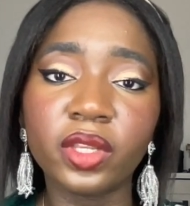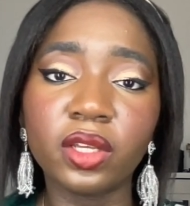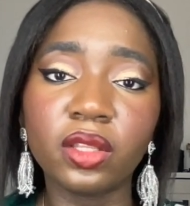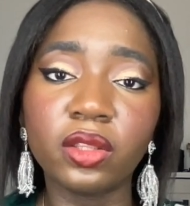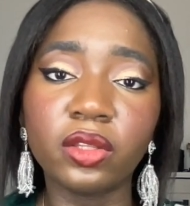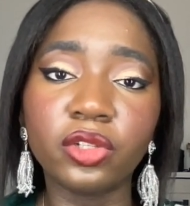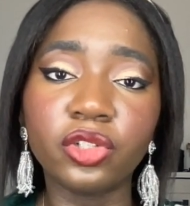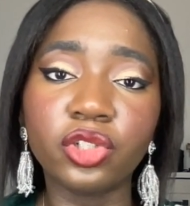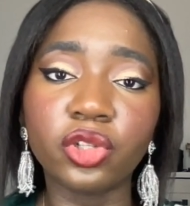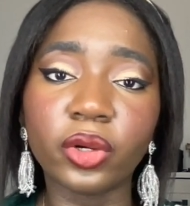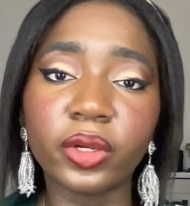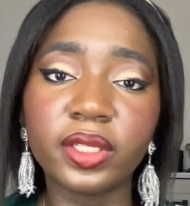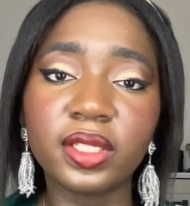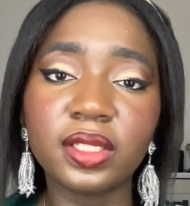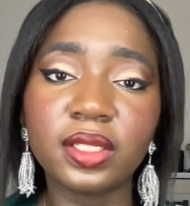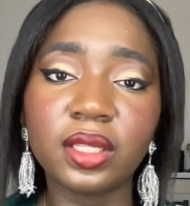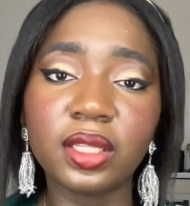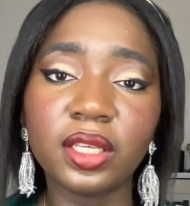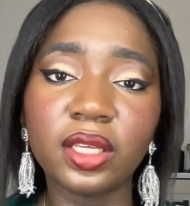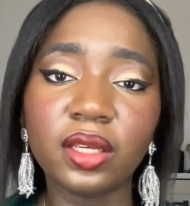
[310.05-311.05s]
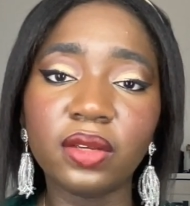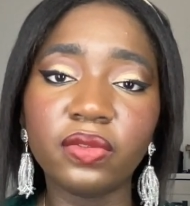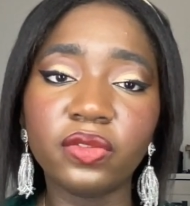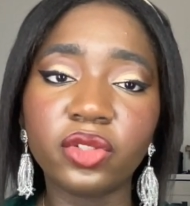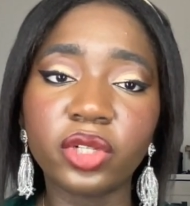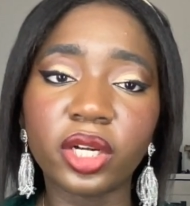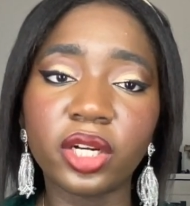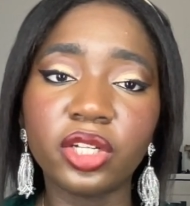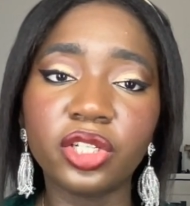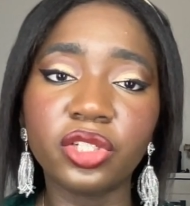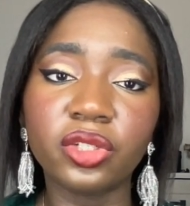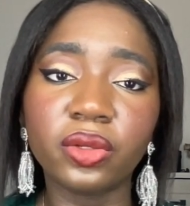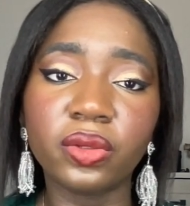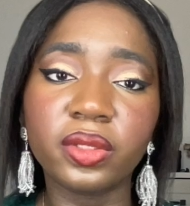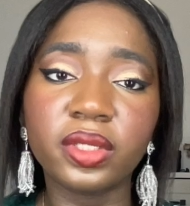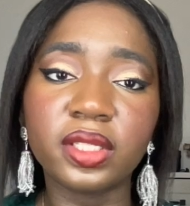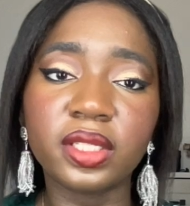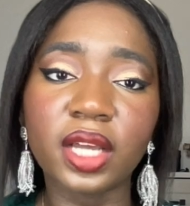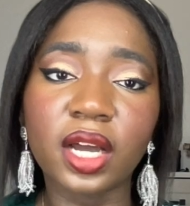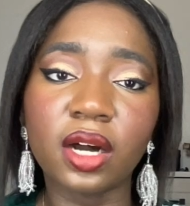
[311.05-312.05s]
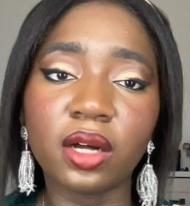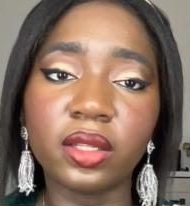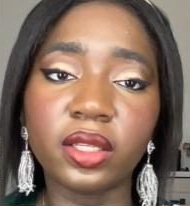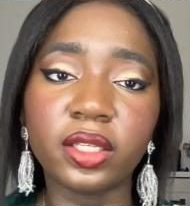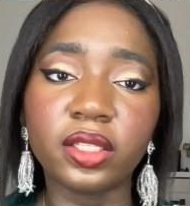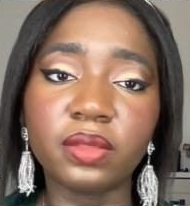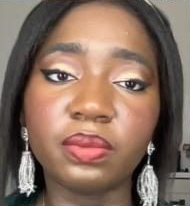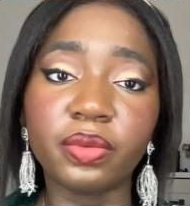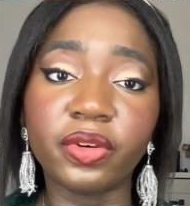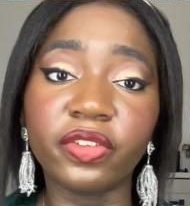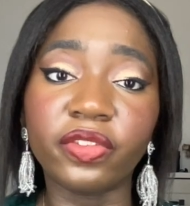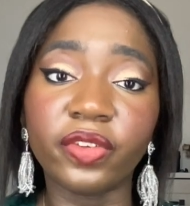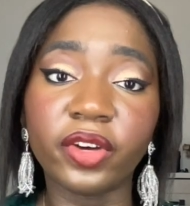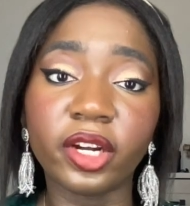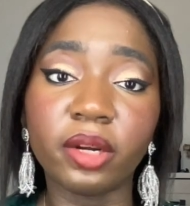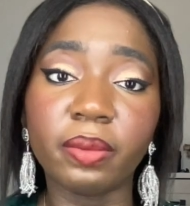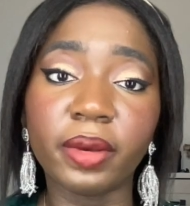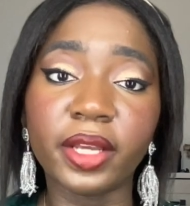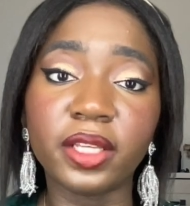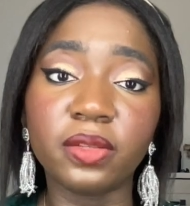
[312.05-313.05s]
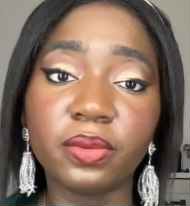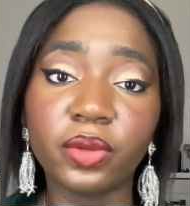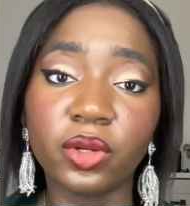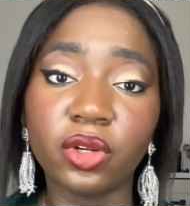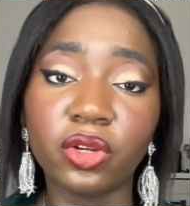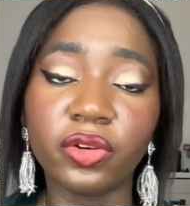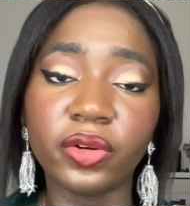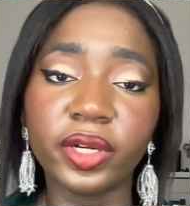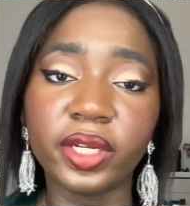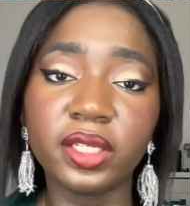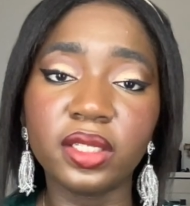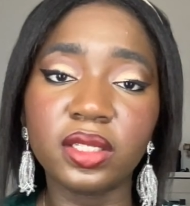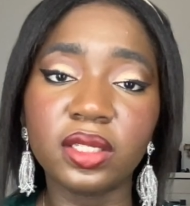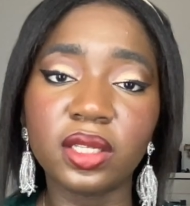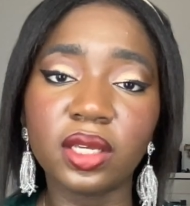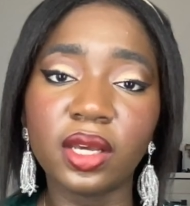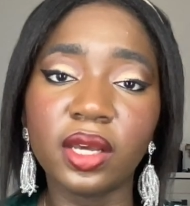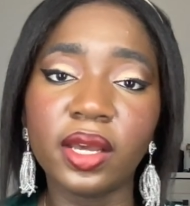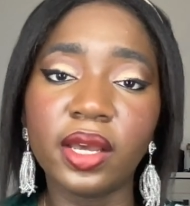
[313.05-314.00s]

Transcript: The short sleeve traditional style is preferred by purists.